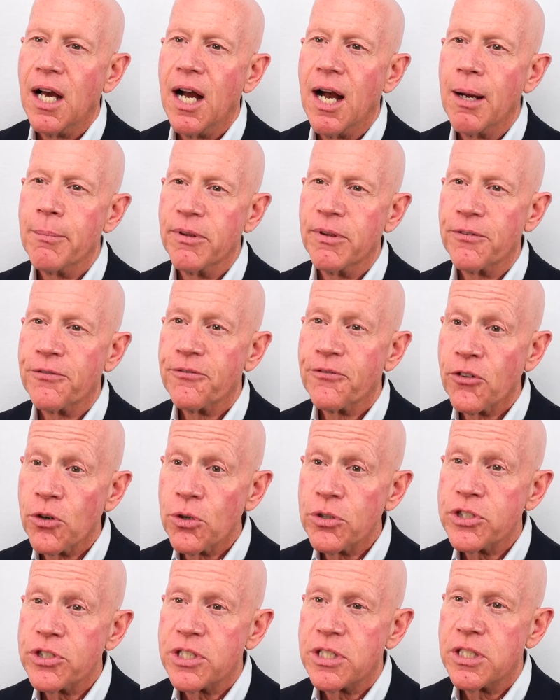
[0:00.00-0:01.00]
I'm the
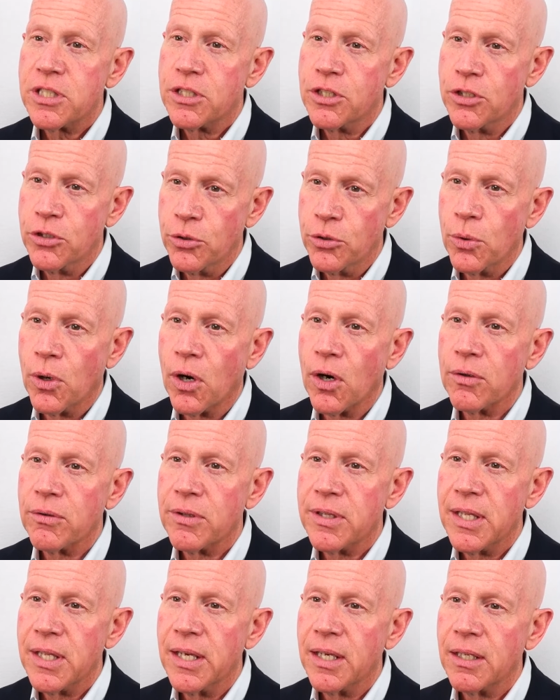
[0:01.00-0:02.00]
first to do hard
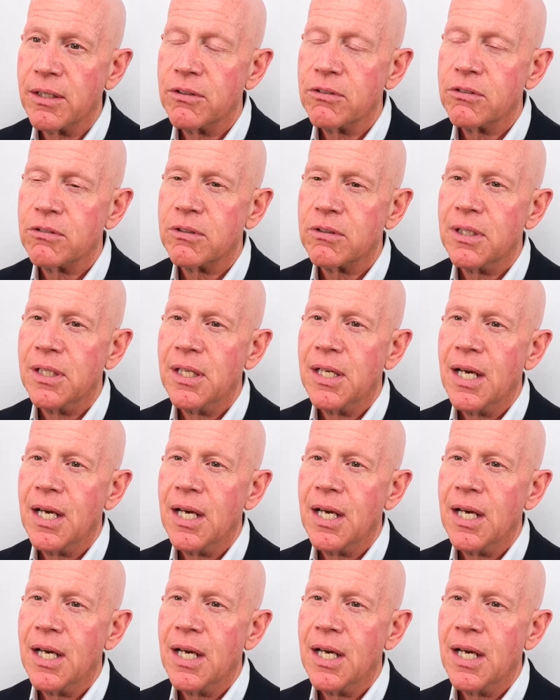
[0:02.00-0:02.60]
things.